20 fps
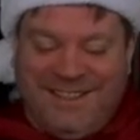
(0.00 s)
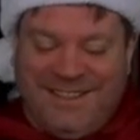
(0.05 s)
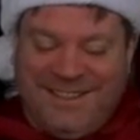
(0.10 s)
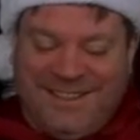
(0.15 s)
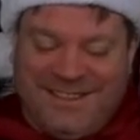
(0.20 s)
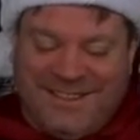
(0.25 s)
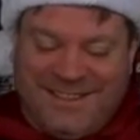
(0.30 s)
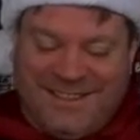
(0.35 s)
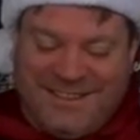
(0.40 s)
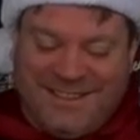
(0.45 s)

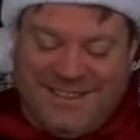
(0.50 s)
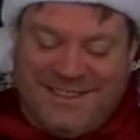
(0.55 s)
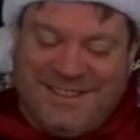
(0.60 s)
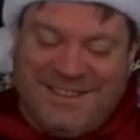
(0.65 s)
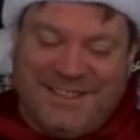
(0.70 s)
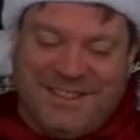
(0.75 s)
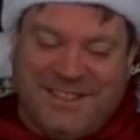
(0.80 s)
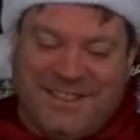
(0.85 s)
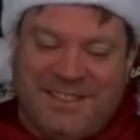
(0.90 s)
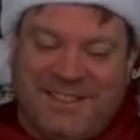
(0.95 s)

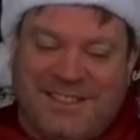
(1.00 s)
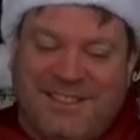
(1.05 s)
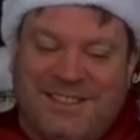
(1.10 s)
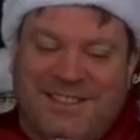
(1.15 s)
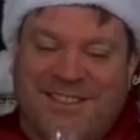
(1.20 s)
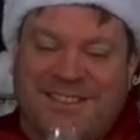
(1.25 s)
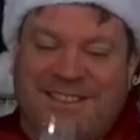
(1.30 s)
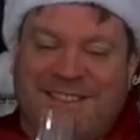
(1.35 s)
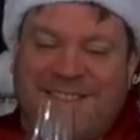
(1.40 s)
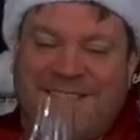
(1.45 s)

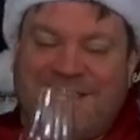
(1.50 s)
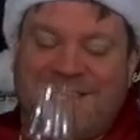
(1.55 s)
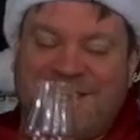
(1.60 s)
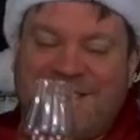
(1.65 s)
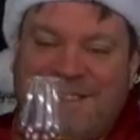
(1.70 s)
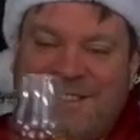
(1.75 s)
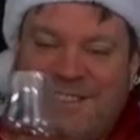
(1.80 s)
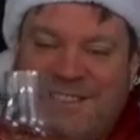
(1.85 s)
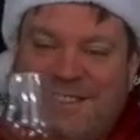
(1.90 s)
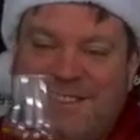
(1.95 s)

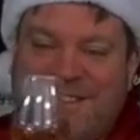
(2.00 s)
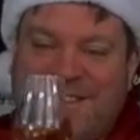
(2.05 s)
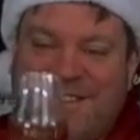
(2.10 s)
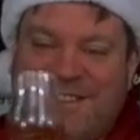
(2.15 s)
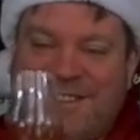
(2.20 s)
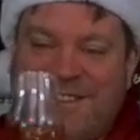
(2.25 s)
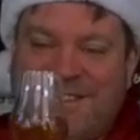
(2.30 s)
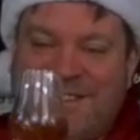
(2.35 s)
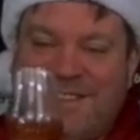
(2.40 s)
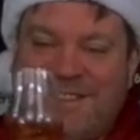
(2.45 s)

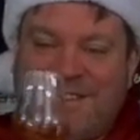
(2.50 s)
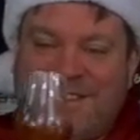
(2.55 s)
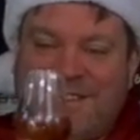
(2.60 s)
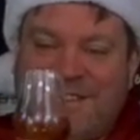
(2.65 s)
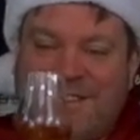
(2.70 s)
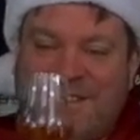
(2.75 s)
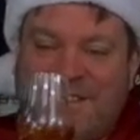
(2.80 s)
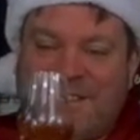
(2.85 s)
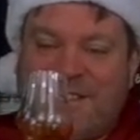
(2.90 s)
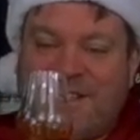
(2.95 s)

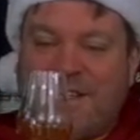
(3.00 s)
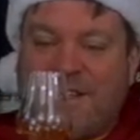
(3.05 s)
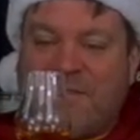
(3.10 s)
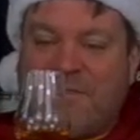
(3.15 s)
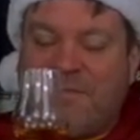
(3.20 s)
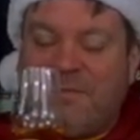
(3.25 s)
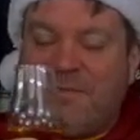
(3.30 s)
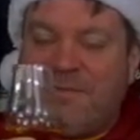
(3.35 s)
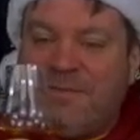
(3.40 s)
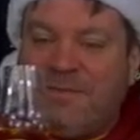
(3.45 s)

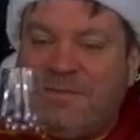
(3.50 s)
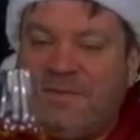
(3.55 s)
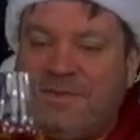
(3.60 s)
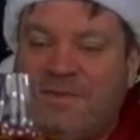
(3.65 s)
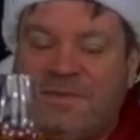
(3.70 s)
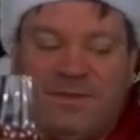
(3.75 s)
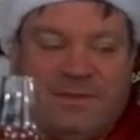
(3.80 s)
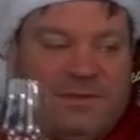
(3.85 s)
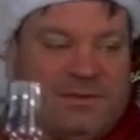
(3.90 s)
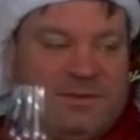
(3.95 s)

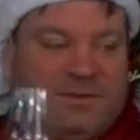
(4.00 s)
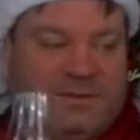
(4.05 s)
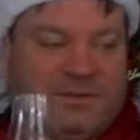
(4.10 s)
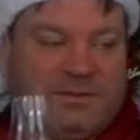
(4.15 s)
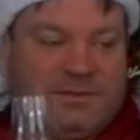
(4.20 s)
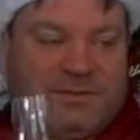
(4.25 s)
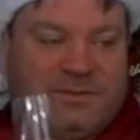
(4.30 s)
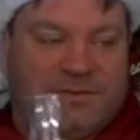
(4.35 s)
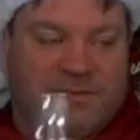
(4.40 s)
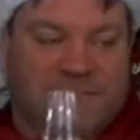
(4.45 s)

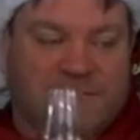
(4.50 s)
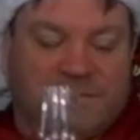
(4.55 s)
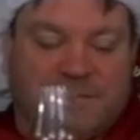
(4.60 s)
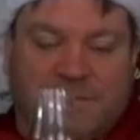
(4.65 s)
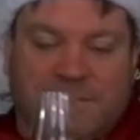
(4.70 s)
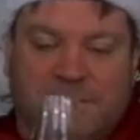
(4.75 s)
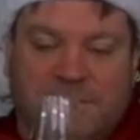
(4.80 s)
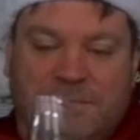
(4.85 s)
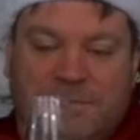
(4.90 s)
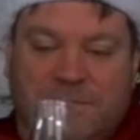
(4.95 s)

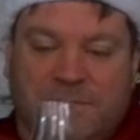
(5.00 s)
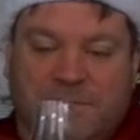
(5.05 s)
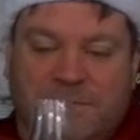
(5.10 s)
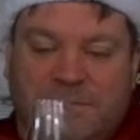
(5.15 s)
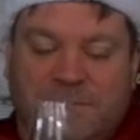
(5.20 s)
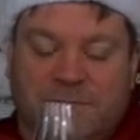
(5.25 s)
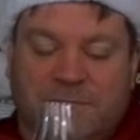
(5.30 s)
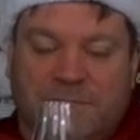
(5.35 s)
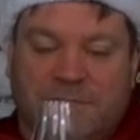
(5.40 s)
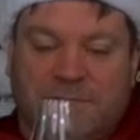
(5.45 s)

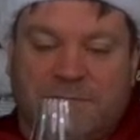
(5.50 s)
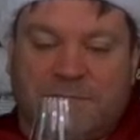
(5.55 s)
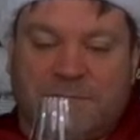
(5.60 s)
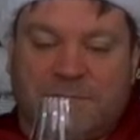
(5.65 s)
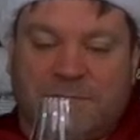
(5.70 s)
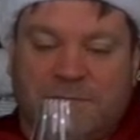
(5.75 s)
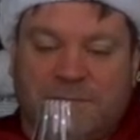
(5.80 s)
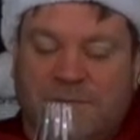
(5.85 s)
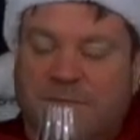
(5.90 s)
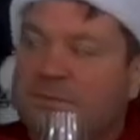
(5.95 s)

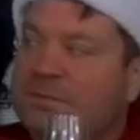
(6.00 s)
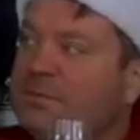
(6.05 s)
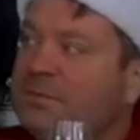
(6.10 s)
(silent)